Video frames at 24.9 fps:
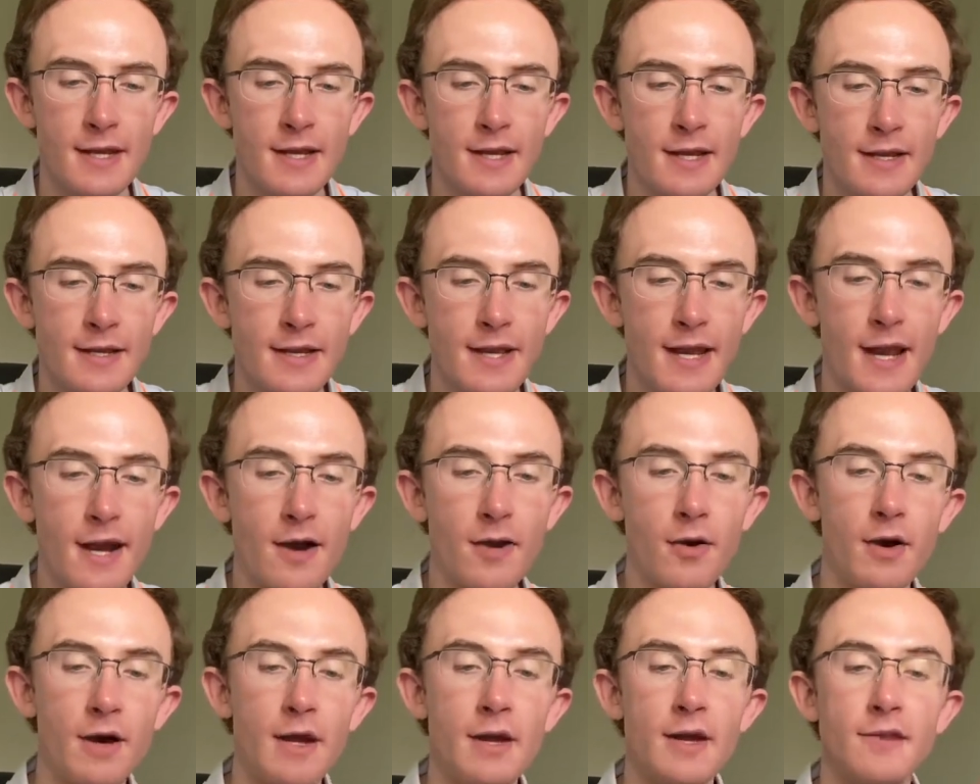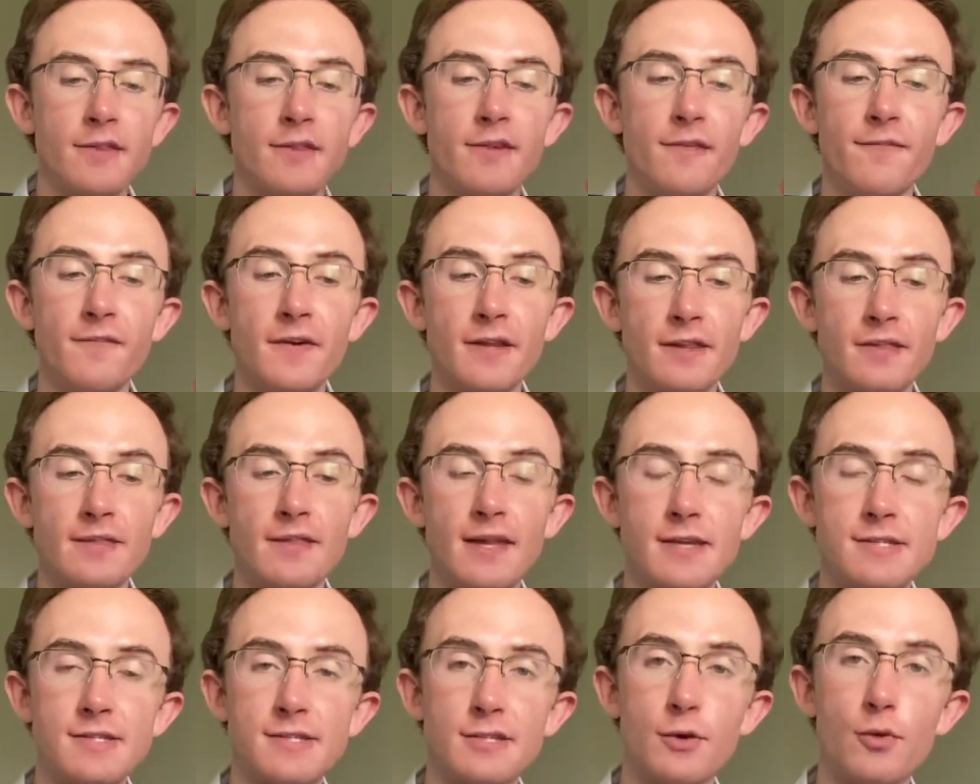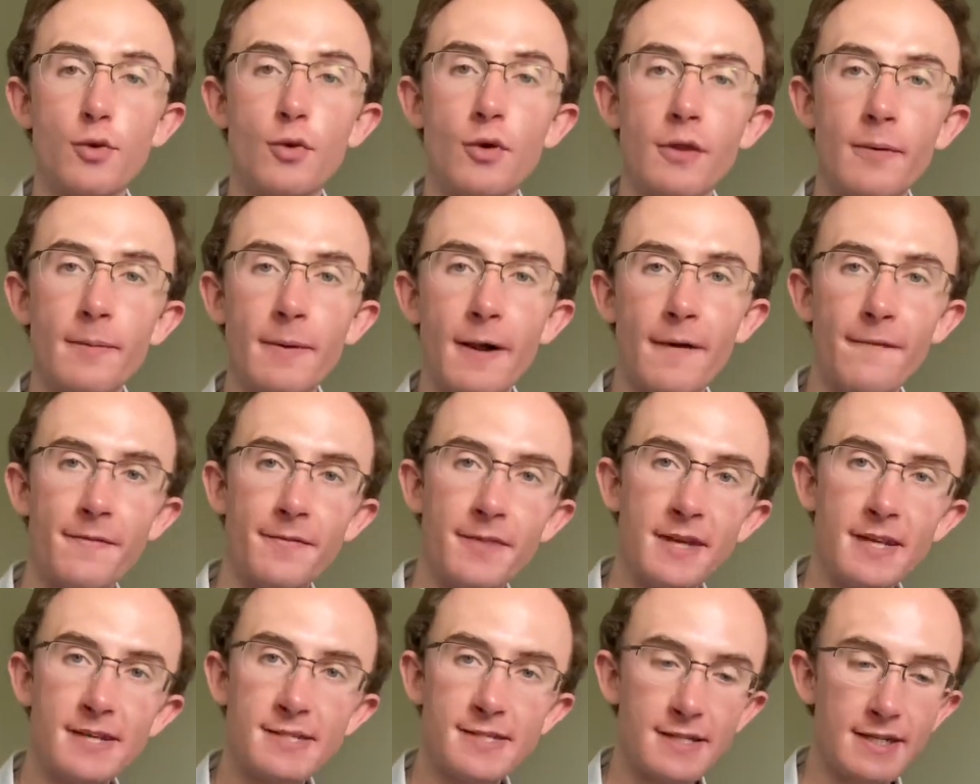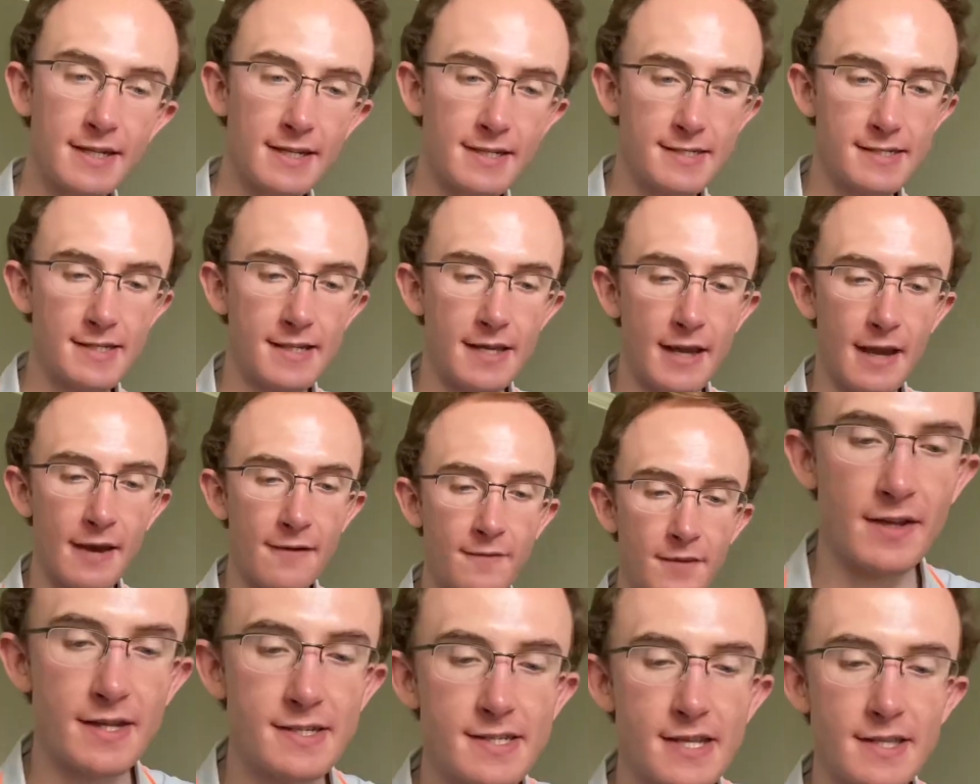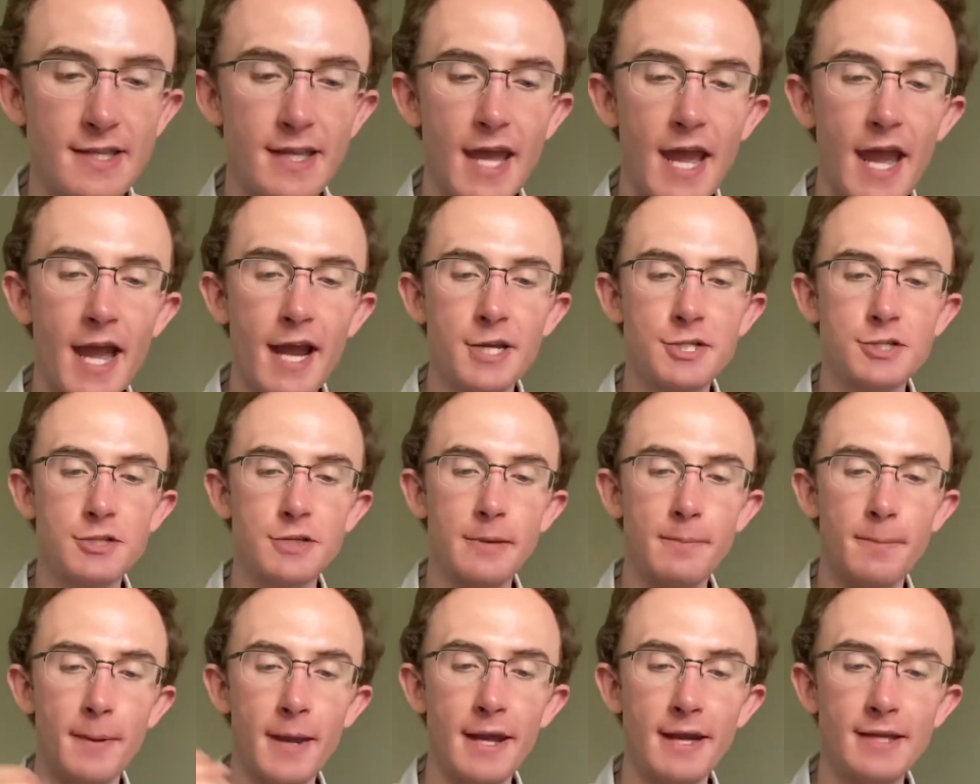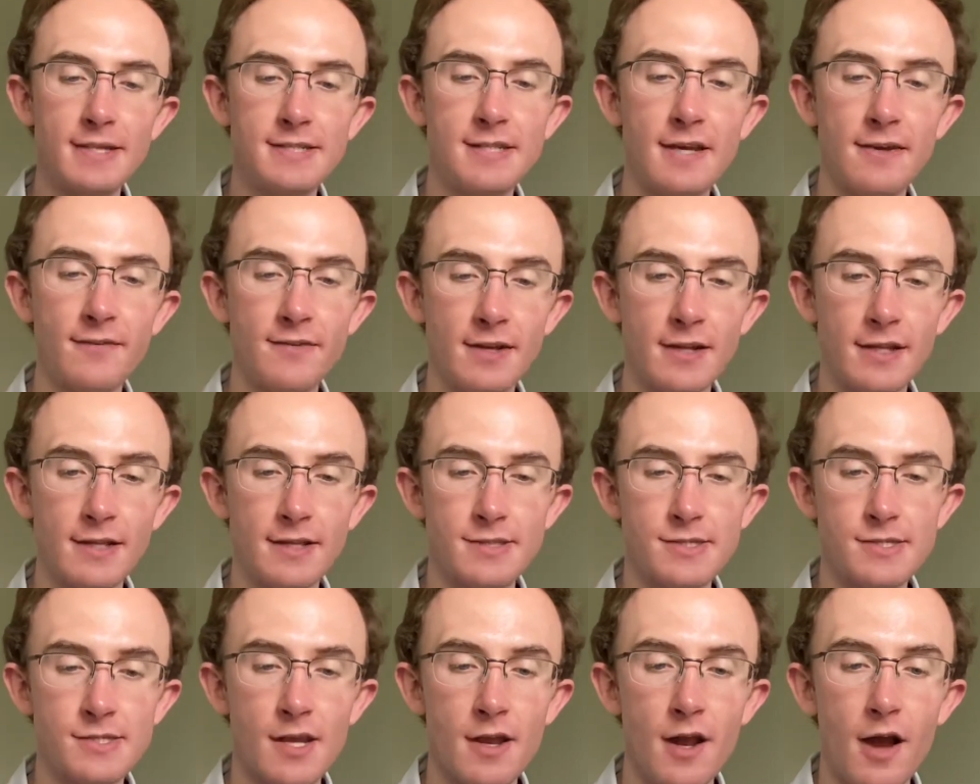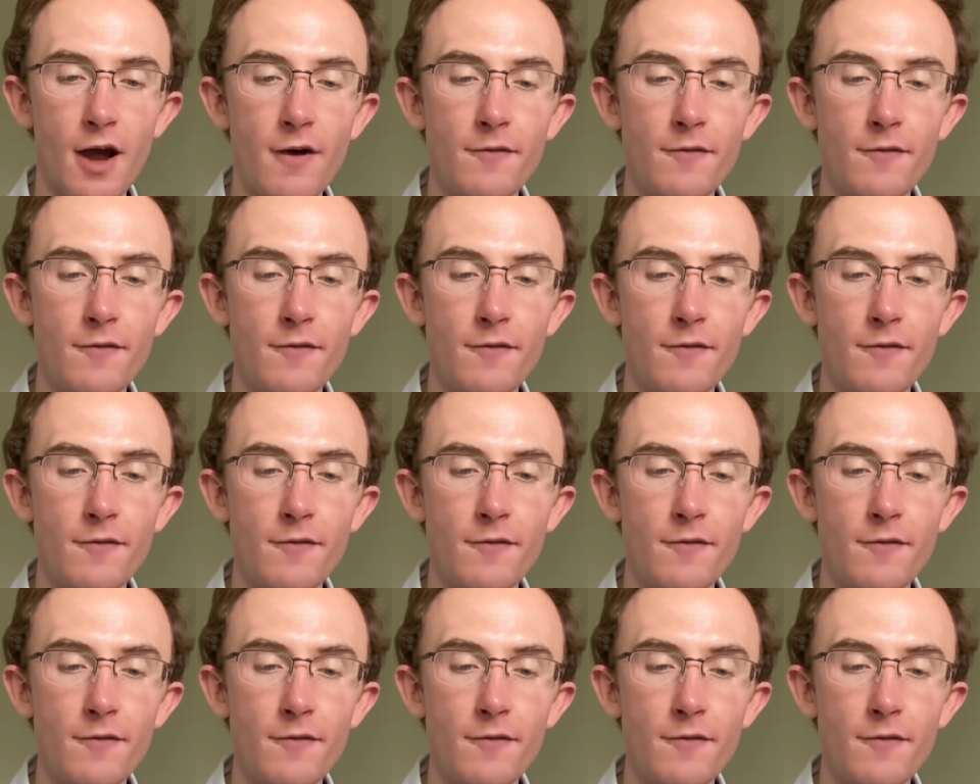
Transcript: Now, the thing that's cool about this ETF is that they actually pay dividends